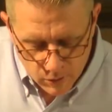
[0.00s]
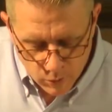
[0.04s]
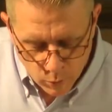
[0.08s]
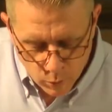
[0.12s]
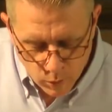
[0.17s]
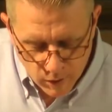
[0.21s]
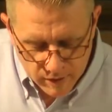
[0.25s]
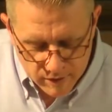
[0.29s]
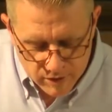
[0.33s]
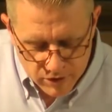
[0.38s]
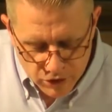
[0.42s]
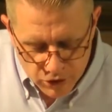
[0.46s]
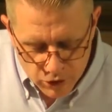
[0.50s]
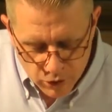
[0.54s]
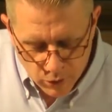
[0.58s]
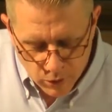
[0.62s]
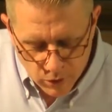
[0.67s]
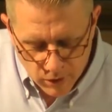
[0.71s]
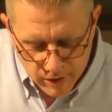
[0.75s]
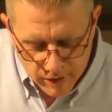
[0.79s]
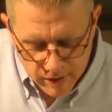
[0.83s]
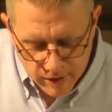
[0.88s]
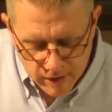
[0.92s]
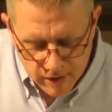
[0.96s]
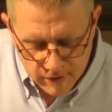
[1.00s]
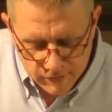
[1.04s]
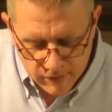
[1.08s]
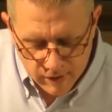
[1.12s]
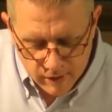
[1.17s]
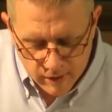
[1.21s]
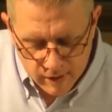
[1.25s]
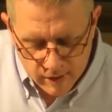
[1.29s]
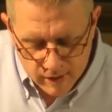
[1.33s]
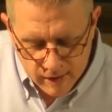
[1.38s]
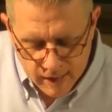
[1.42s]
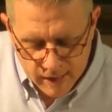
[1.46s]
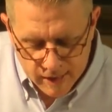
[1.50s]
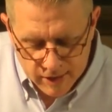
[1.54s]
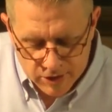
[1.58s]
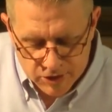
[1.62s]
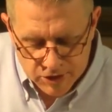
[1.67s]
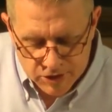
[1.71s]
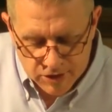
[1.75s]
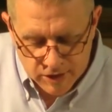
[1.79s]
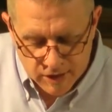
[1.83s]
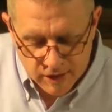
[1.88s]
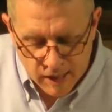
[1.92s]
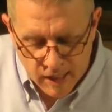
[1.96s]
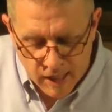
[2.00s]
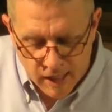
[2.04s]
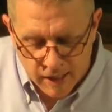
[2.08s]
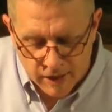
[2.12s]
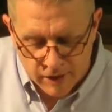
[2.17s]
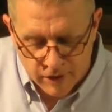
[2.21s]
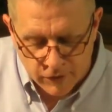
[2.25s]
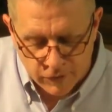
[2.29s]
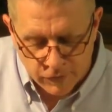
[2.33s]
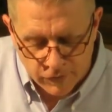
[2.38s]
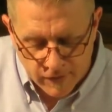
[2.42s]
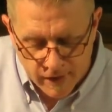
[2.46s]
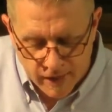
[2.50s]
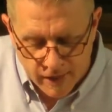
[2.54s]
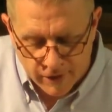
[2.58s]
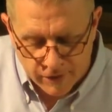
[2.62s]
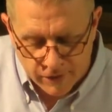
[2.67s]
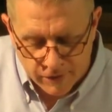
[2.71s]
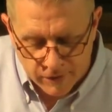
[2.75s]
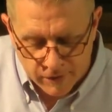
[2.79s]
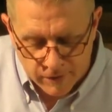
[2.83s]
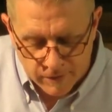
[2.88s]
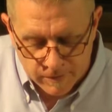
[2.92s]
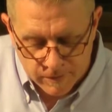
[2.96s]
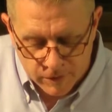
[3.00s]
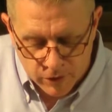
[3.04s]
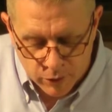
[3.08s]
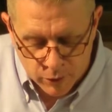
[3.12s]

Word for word: with joy giving thanks to God the Father,